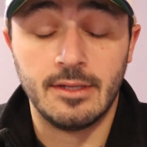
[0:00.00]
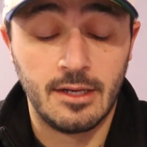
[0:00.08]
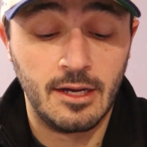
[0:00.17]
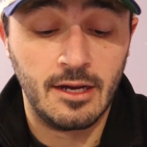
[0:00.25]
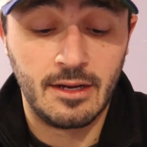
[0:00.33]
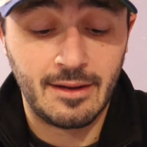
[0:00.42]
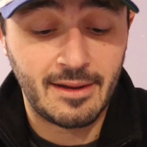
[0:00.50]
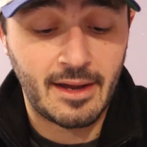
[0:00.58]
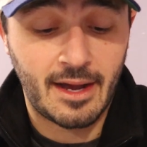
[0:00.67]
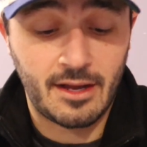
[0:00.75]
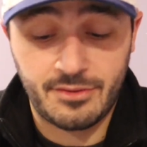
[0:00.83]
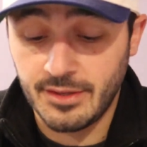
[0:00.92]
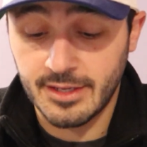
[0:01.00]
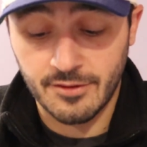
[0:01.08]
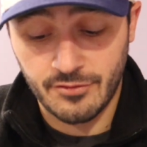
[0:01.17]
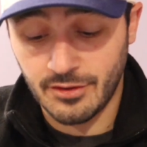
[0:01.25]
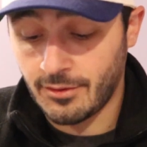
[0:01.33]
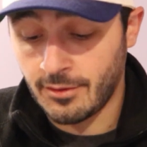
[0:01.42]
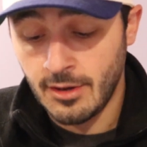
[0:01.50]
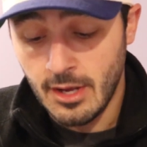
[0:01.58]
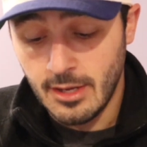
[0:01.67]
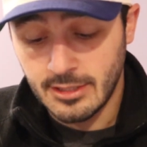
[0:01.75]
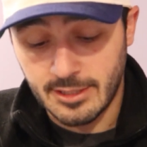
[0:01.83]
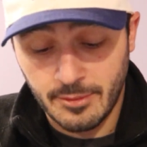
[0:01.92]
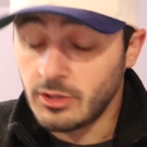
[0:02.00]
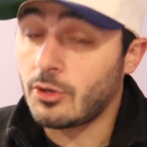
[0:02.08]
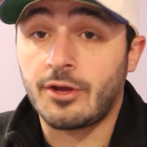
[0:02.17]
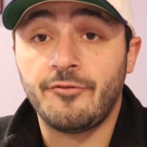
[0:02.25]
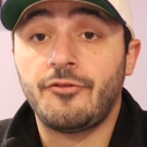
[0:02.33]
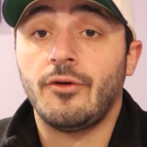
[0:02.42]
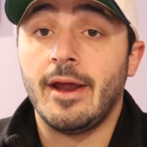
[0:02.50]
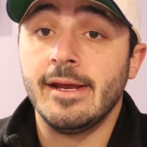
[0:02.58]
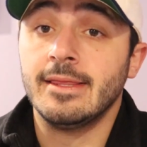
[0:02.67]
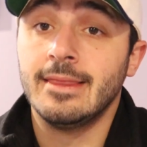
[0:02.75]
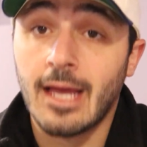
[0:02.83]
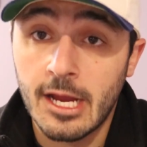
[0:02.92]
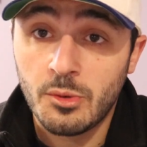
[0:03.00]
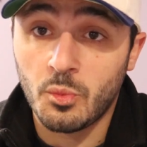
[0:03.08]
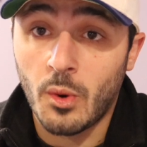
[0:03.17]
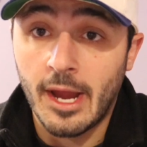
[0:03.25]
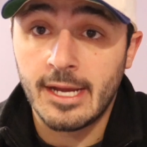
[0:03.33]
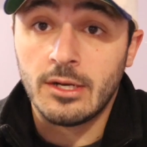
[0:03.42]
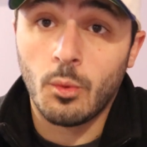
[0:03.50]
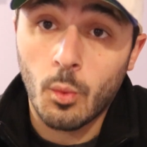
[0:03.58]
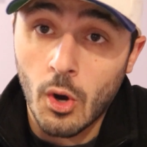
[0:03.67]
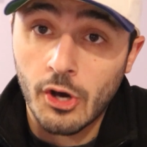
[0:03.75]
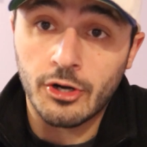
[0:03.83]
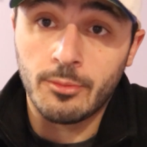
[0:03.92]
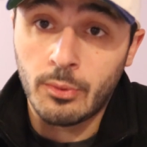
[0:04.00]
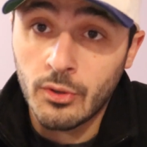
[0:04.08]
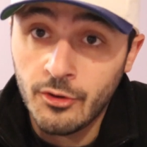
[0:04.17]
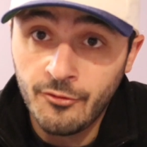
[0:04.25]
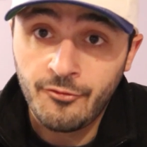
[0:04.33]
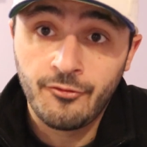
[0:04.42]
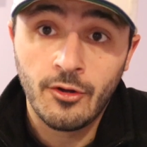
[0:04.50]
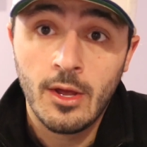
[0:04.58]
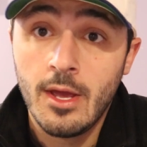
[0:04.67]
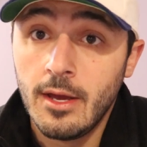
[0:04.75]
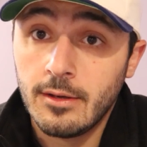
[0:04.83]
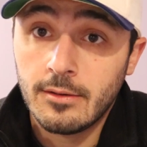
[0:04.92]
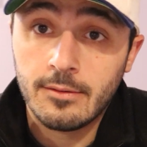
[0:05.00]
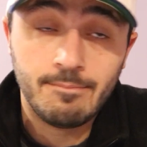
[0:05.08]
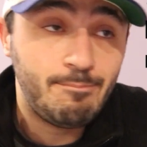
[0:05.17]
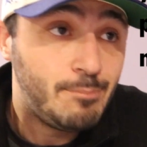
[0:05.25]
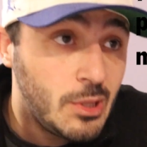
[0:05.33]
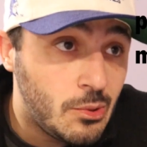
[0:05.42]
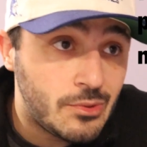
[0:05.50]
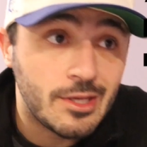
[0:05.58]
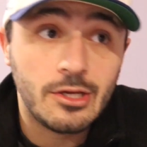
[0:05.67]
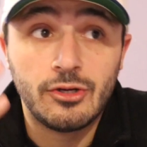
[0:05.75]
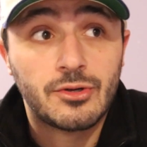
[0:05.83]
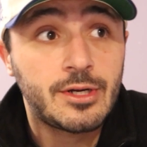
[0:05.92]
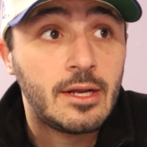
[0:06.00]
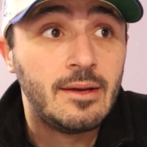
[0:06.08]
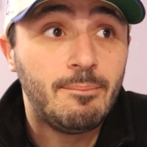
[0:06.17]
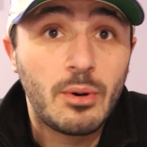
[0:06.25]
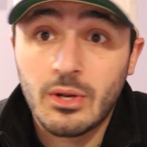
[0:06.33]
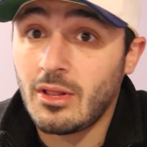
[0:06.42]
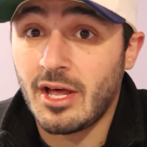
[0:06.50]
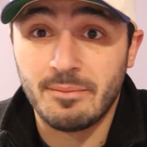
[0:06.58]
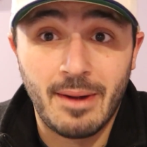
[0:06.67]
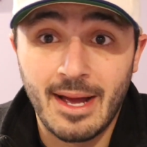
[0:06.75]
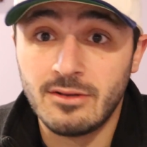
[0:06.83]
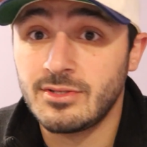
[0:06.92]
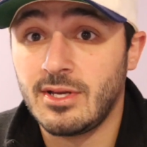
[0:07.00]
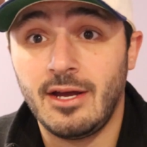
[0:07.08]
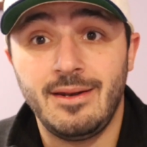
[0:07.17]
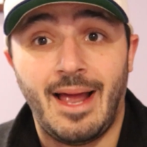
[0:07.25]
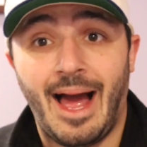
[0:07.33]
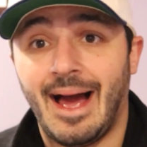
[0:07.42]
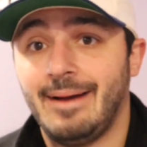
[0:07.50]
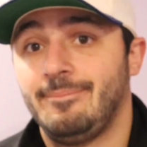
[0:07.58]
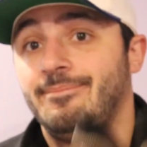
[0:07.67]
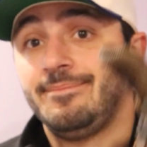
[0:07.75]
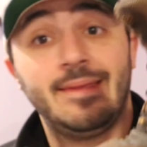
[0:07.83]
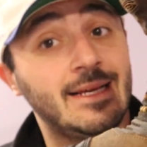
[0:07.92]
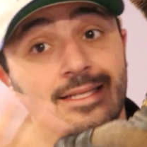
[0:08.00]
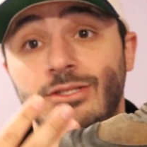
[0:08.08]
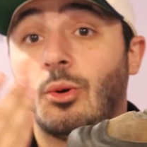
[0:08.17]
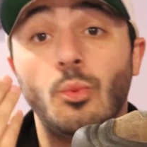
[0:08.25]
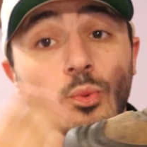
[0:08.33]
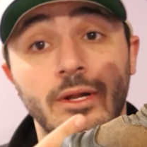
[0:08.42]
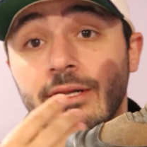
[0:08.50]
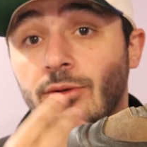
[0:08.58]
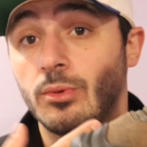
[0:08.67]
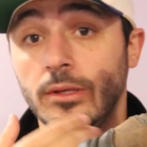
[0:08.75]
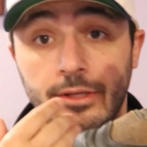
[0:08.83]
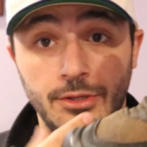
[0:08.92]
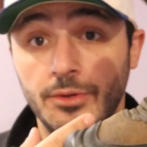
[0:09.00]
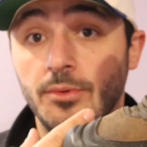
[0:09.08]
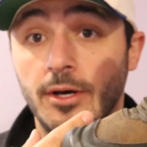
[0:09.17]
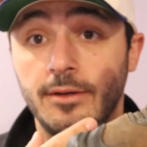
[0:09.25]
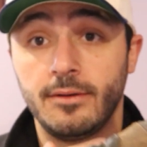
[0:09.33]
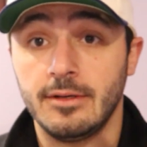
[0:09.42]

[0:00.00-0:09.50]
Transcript: I think if you're somebody looking for a lightweight, waterproof boot that you're gonna put a lot of miles on, this is a really, really good one.